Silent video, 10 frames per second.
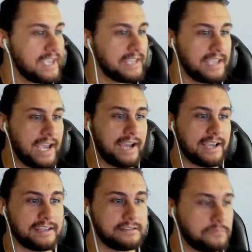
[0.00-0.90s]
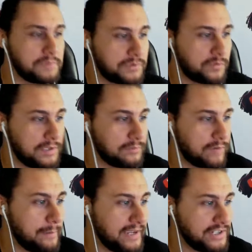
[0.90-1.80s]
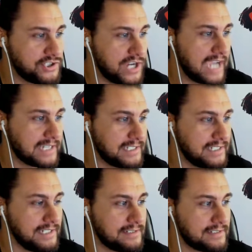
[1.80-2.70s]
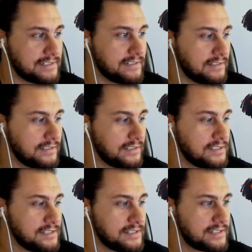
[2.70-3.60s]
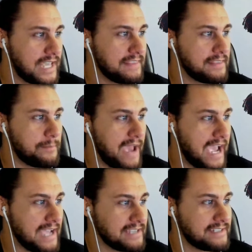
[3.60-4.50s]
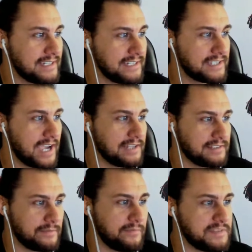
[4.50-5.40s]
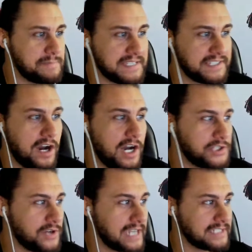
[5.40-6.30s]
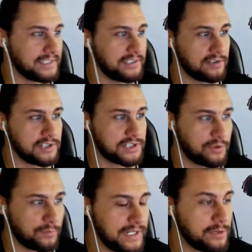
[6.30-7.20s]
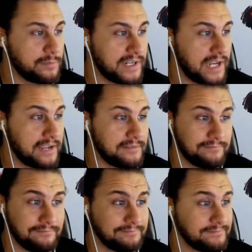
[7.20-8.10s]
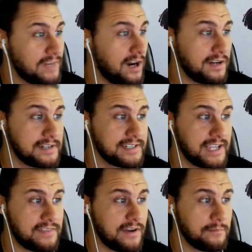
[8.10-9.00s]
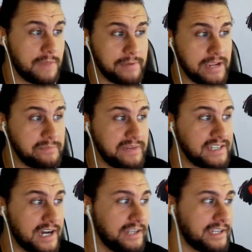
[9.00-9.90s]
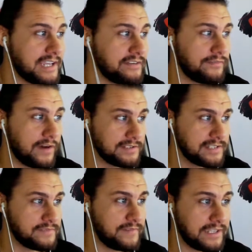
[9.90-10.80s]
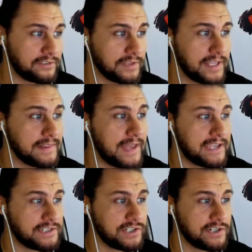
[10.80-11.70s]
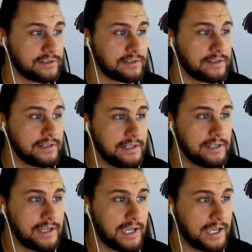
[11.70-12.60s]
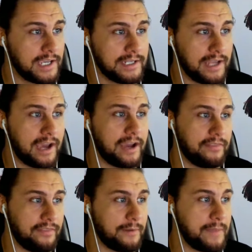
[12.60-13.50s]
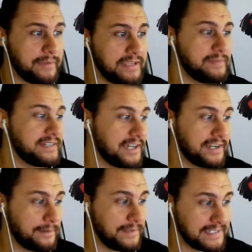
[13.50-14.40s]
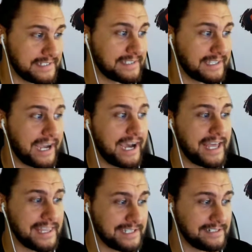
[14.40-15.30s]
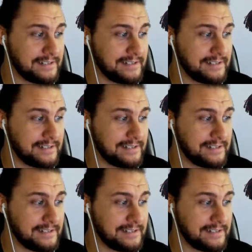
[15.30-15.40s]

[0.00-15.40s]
yeah, and with Quentin Rampage Jackson, he's said in the past that he's gotten some of his best contracts later in his career. But honestly, I thought maybe he'd be done. He hadn't fought since Vanderlei last year. And I thought maybe he'd be done. And I mean, this is the guy that